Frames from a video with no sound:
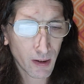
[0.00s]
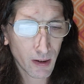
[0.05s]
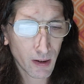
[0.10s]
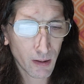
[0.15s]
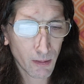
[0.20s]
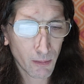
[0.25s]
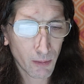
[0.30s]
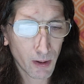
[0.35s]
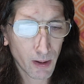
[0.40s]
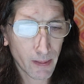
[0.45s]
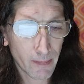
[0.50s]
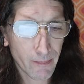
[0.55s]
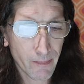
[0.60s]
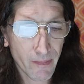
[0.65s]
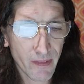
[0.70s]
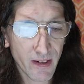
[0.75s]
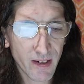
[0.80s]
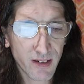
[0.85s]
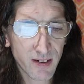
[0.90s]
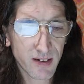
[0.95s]
And well,
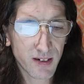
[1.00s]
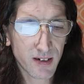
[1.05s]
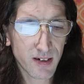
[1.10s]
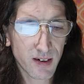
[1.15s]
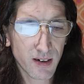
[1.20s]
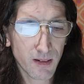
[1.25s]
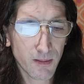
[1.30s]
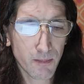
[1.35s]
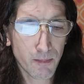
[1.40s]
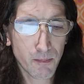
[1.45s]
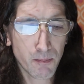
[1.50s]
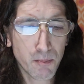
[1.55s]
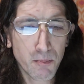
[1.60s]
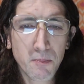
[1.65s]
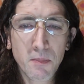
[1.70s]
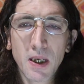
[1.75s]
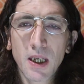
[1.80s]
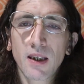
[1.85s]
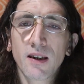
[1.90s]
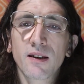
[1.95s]
this
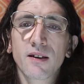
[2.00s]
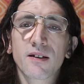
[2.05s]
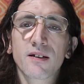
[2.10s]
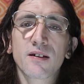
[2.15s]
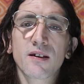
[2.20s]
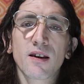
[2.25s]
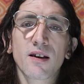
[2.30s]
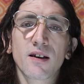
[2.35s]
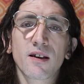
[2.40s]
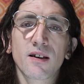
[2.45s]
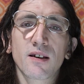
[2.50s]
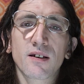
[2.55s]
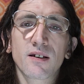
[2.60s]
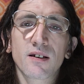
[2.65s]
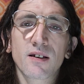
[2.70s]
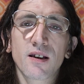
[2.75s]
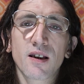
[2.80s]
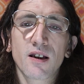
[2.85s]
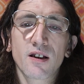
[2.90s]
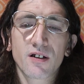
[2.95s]
main setting
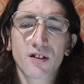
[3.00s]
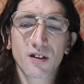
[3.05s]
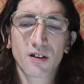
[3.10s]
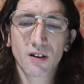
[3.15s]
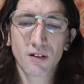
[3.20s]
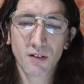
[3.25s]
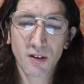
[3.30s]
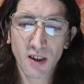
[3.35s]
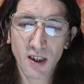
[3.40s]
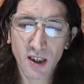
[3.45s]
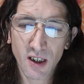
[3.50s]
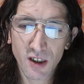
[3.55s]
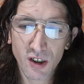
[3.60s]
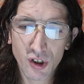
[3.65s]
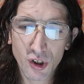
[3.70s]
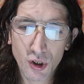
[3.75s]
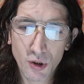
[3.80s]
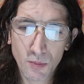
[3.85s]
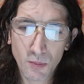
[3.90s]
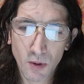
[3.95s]
/
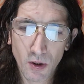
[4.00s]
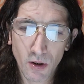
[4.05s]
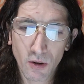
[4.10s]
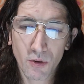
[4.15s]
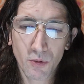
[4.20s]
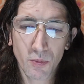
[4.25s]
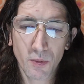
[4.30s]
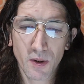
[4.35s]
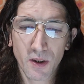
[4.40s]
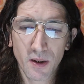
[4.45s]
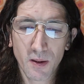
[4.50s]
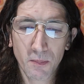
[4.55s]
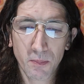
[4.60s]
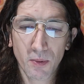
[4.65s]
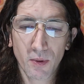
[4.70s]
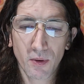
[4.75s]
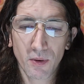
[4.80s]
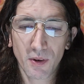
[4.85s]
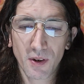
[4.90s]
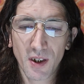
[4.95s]
location marked with the
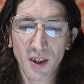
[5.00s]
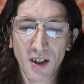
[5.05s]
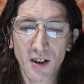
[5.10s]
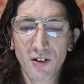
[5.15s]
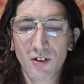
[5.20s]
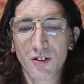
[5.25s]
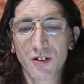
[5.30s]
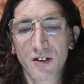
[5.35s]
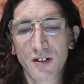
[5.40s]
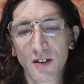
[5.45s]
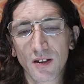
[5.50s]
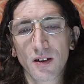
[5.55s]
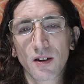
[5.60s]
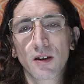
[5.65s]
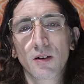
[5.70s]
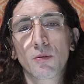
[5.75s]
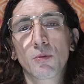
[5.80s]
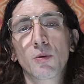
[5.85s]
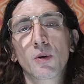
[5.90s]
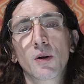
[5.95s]
bold letter
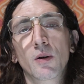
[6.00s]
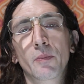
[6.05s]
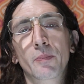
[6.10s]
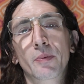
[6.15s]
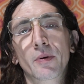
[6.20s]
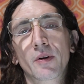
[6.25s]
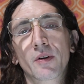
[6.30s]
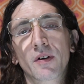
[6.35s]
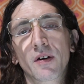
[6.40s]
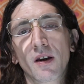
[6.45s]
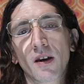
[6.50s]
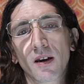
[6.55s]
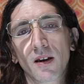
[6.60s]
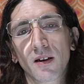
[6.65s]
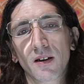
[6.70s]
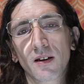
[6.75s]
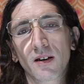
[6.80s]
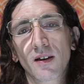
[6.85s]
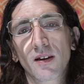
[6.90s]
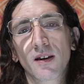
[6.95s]
C will
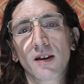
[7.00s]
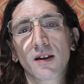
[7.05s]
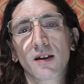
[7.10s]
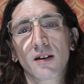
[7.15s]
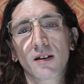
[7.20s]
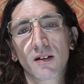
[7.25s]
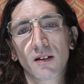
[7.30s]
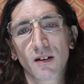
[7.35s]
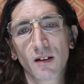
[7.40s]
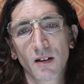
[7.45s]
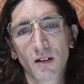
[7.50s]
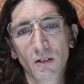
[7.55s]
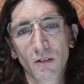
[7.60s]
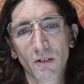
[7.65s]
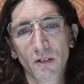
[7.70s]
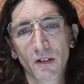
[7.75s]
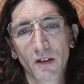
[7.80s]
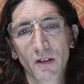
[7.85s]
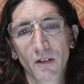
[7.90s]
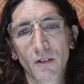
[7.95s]
pertain to the
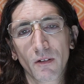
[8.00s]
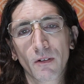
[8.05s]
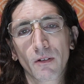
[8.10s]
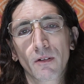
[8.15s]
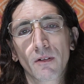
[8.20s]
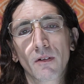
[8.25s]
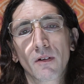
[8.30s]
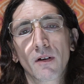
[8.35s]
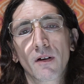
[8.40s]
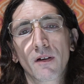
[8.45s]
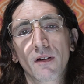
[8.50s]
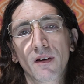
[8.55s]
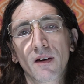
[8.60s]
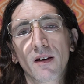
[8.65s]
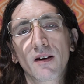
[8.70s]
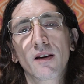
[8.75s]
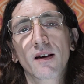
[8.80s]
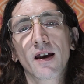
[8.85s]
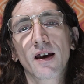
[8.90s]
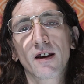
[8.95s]
interior of the
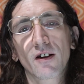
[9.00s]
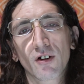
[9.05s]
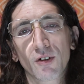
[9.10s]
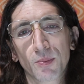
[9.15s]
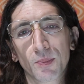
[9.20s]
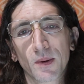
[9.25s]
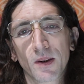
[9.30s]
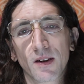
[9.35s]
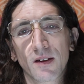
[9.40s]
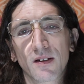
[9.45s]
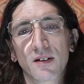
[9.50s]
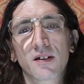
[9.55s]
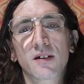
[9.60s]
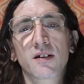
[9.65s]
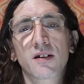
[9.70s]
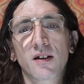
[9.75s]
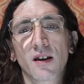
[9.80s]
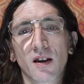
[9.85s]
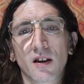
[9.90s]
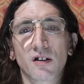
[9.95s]
Lasby's
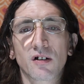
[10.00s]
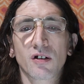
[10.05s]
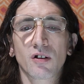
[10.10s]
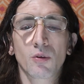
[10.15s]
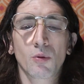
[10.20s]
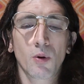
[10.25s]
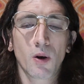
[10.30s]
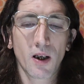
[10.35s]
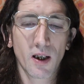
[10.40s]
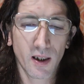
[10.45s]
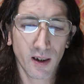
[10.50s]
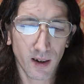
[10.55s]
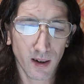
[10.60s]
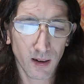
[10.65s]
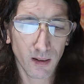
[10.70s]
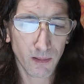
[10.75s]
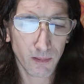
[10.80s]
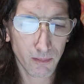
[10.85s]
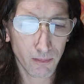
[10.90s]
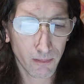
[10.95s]
station
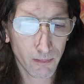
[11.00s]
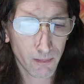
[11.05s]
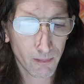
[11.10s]
wagon.